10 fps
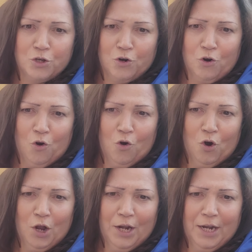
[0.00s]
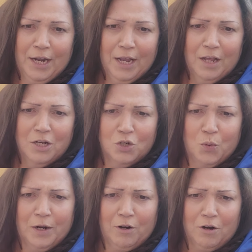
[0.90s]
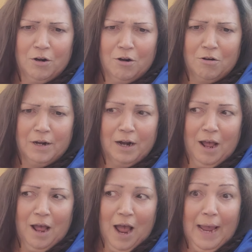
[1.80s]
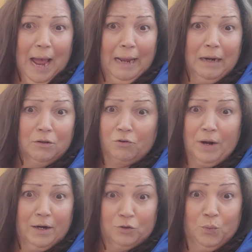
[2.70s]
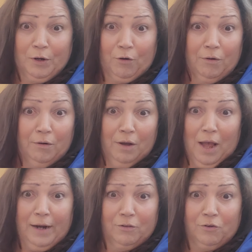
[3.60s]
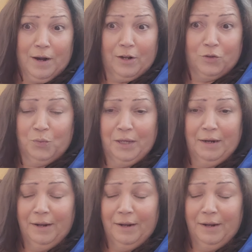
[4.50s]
they're on Twitter, and I got to learn how to Twitter. I got to learn how to tweet.